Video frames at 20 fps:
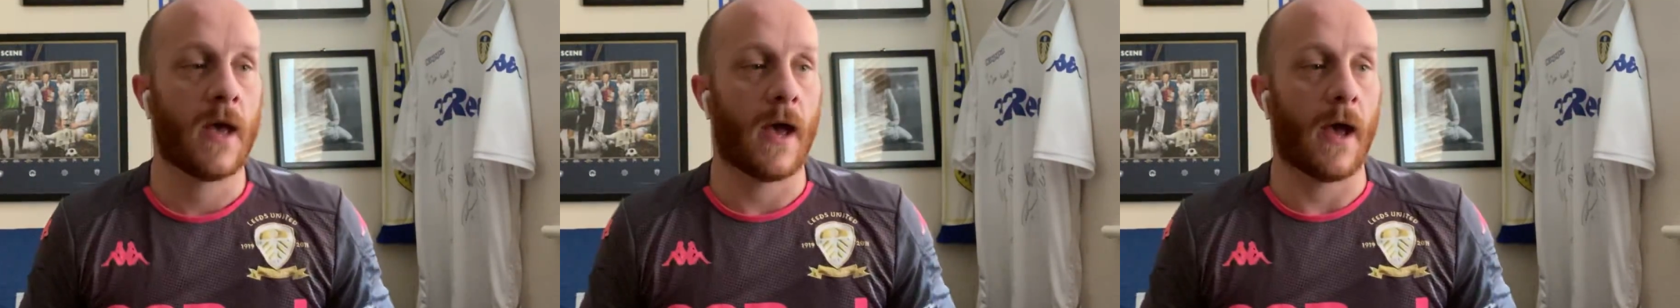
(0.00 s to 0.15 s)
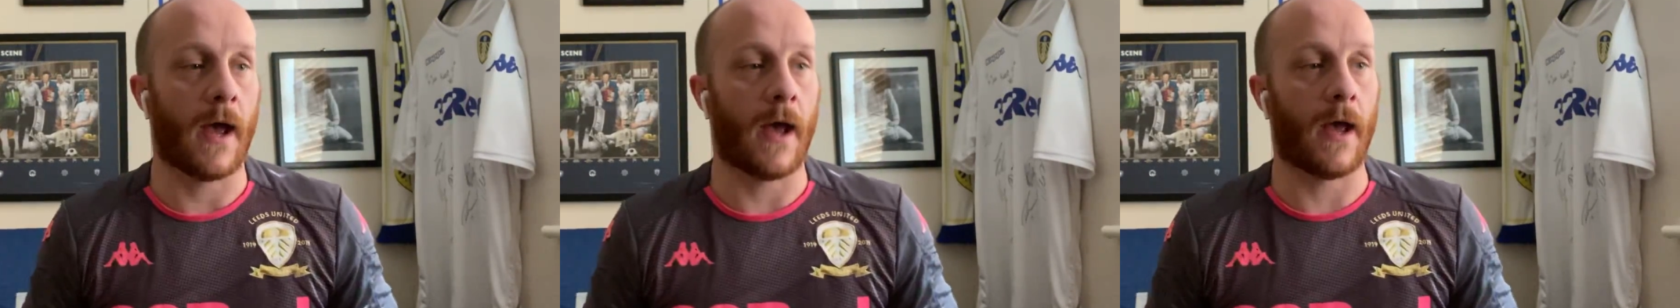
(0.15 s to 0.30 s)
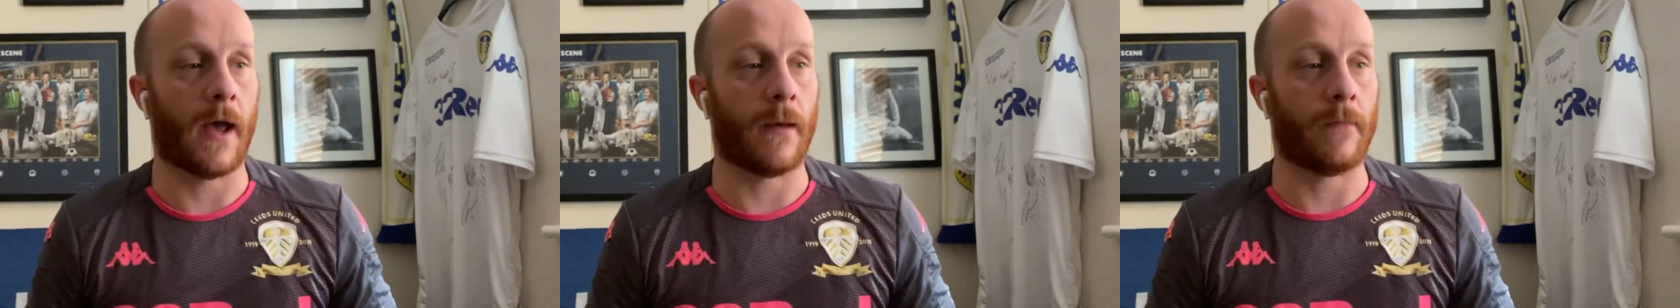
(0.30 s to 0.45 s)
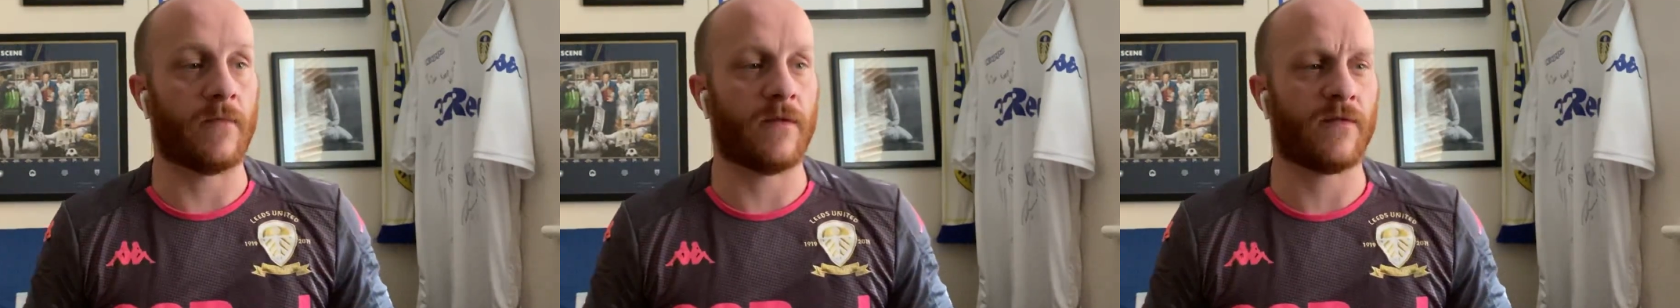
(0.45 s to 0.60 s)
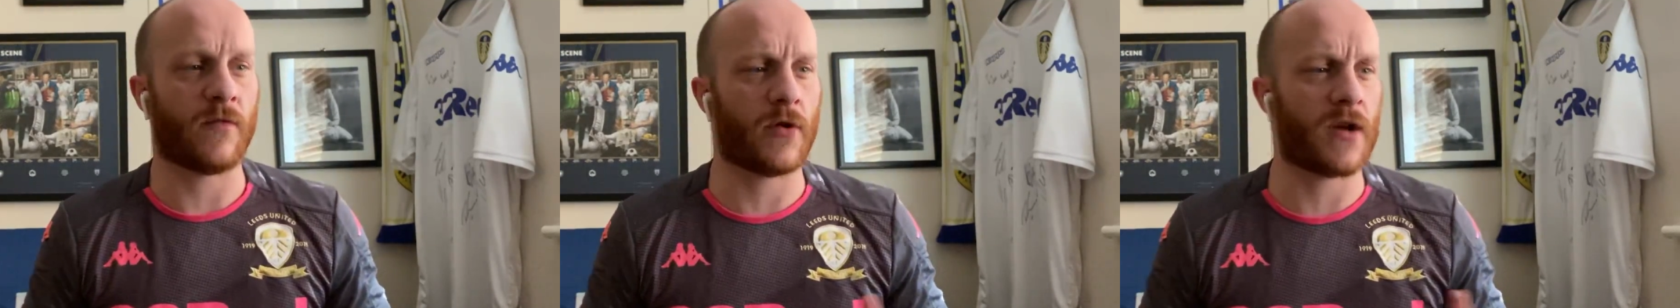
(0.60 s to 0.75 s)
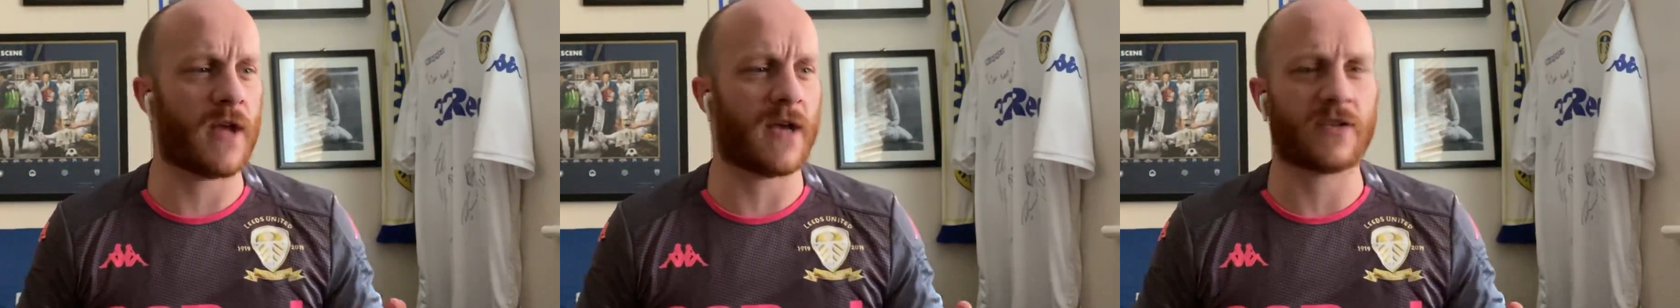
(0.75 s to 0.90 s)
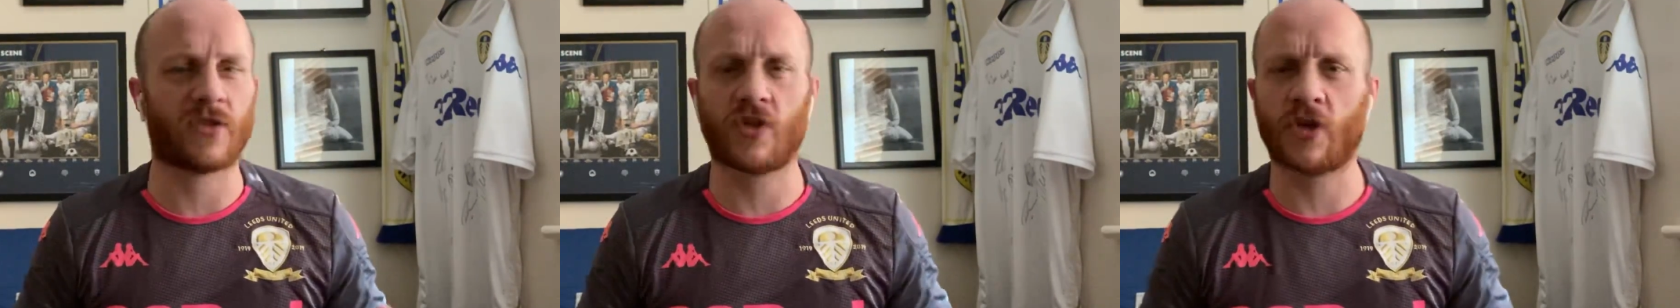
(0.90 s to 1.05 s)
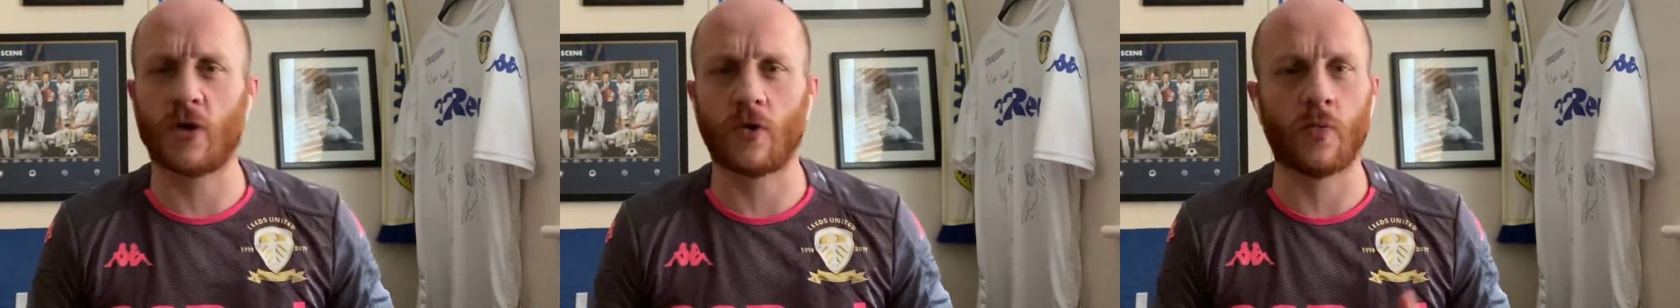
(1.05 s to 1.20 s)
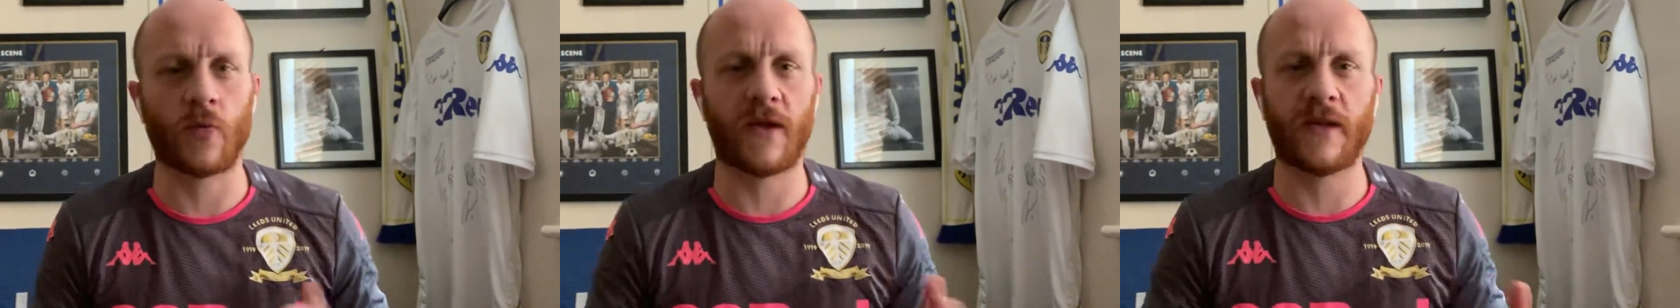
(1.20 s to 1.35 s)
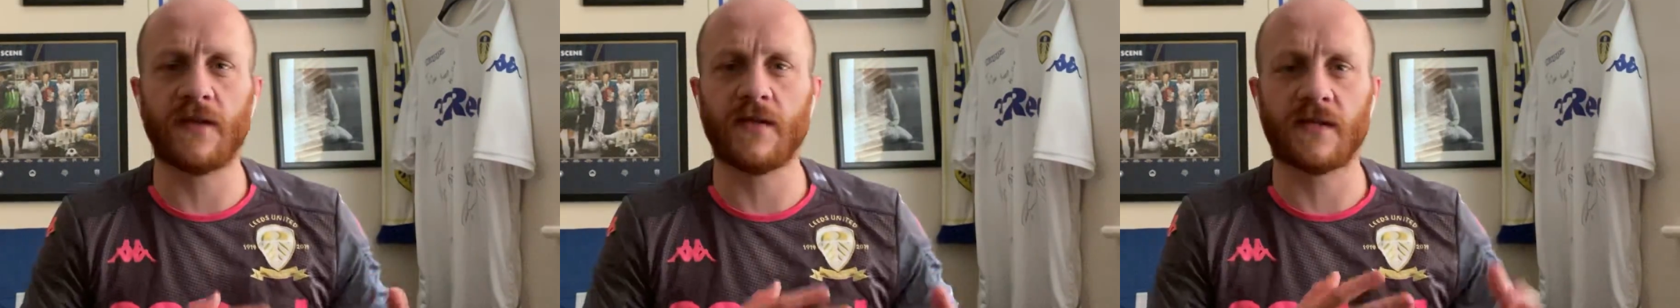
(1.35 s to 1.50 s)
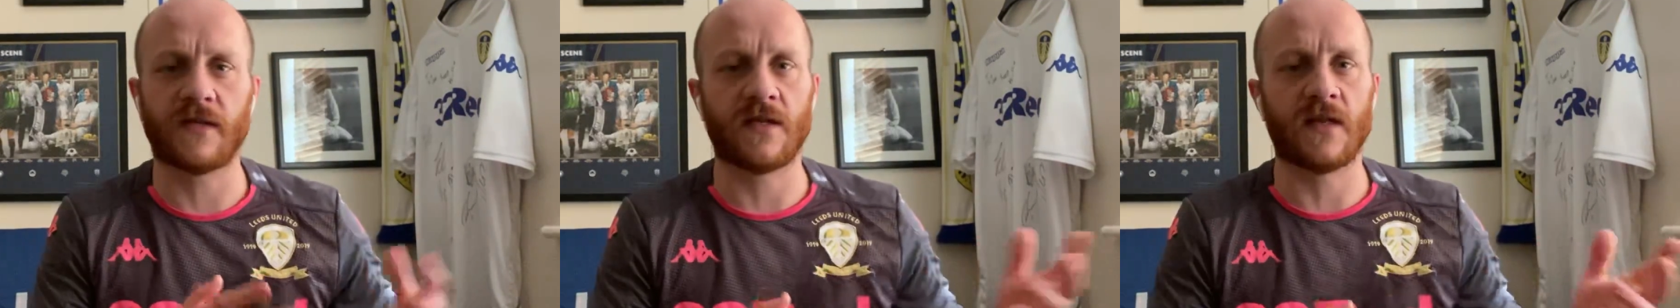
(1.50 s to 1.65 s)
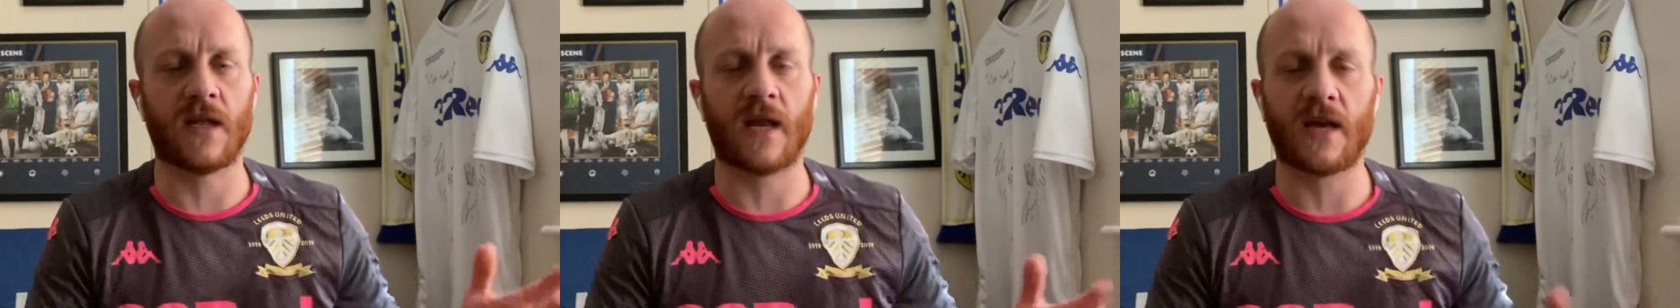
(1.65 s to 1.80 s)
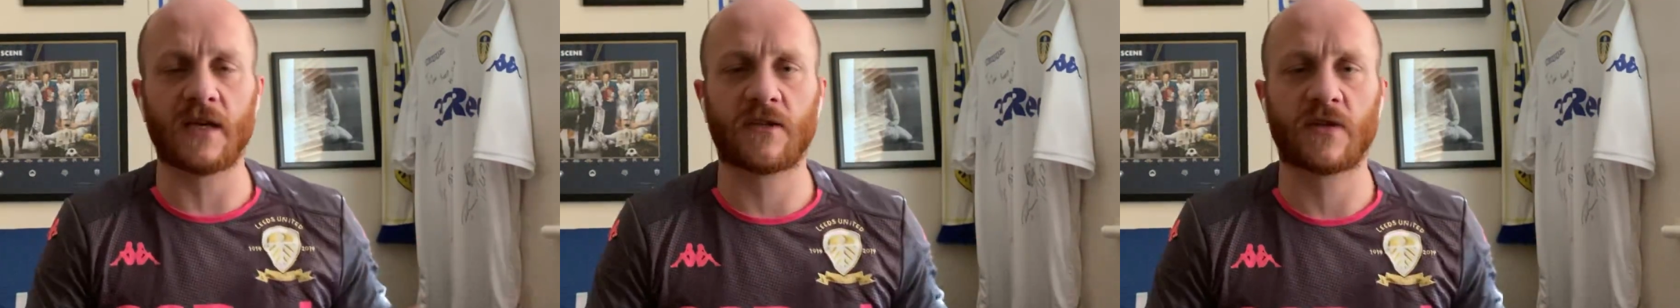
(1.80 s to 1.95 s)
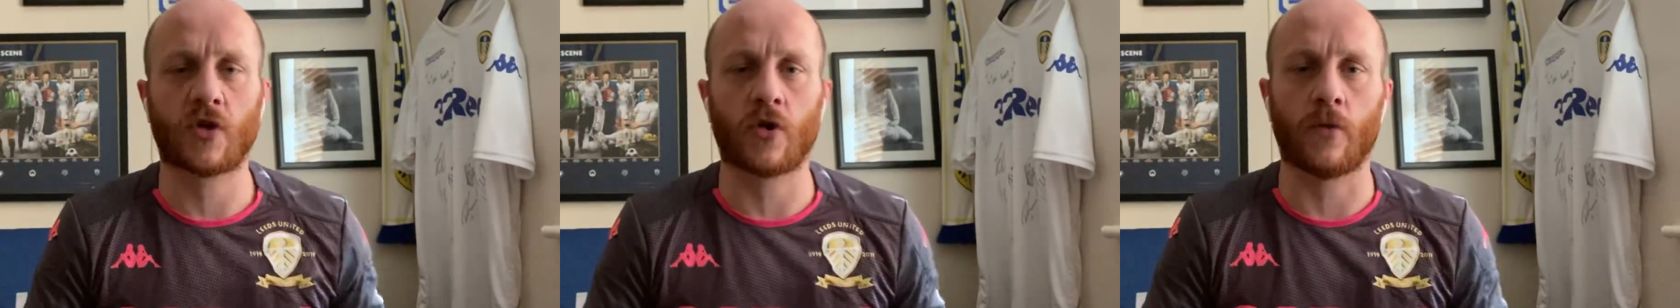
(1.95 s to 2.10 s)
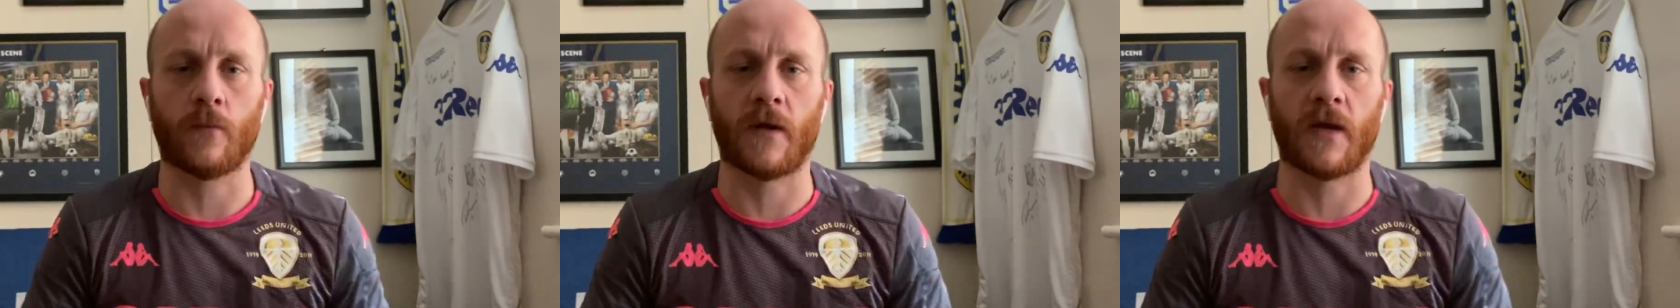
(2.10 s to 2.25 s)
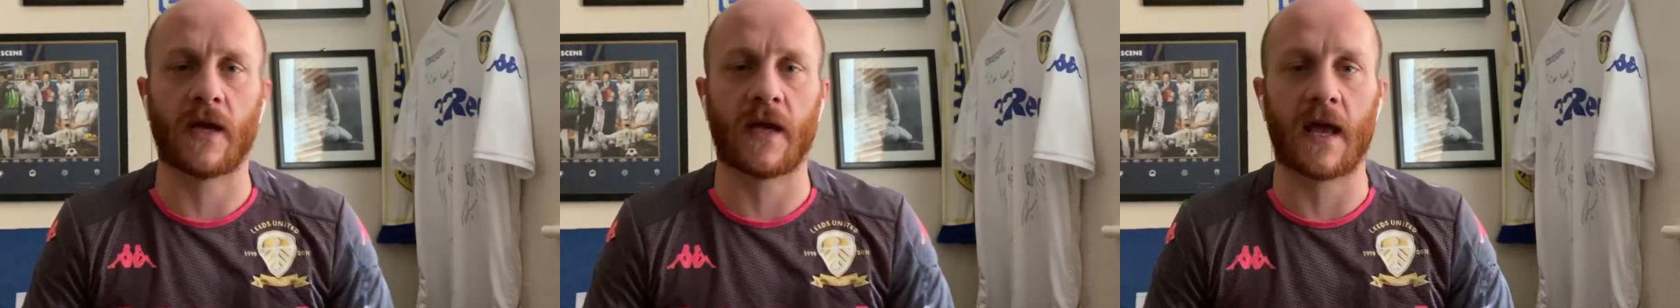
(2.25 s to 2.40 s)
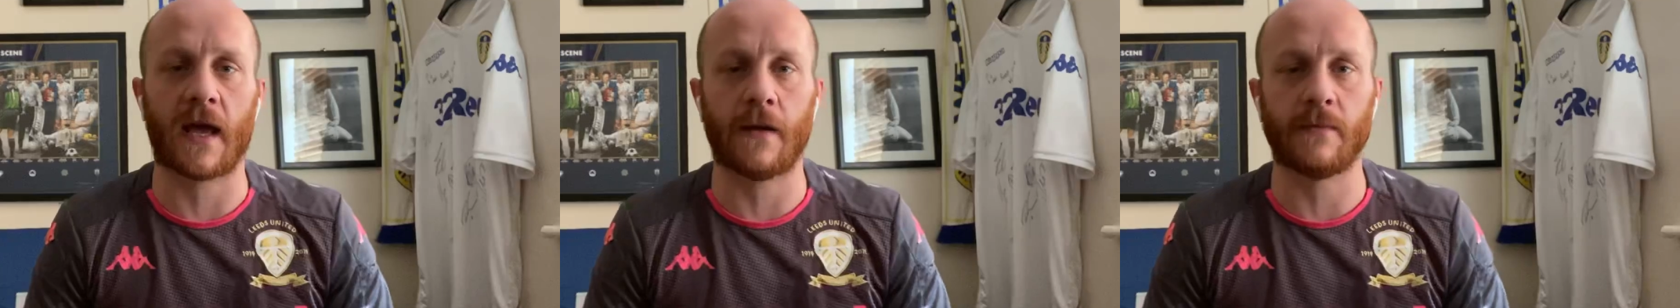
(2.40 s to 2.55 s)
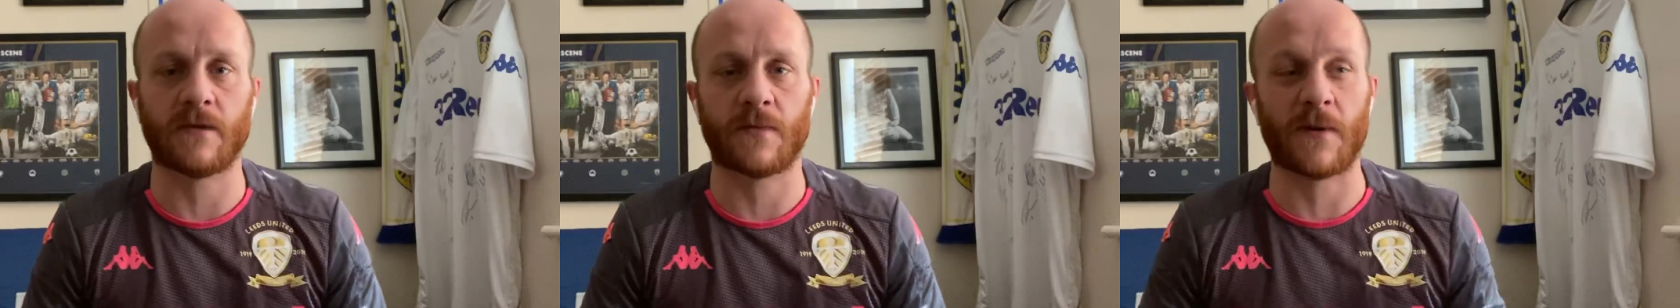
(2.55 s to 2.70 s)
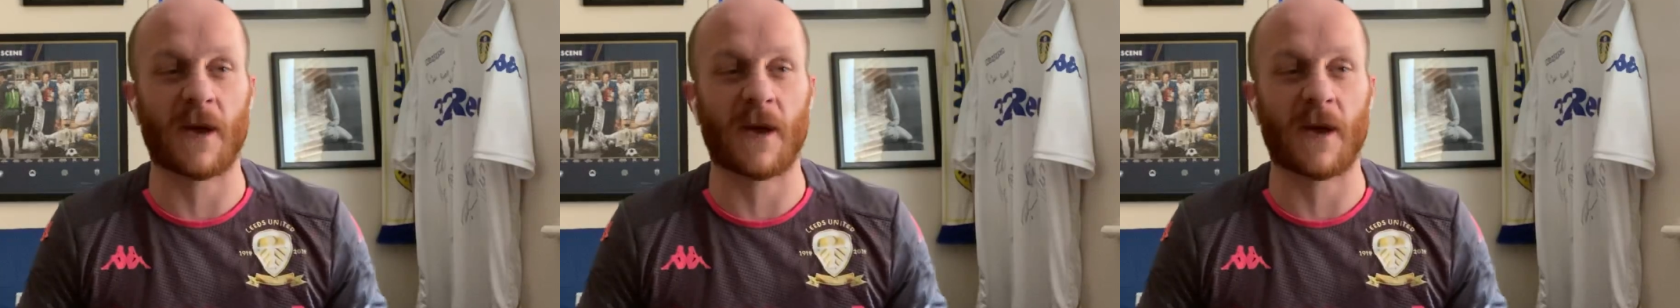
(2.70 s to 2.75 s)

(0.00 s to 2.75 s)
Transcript: They've only had 2 wins in the last couple of games,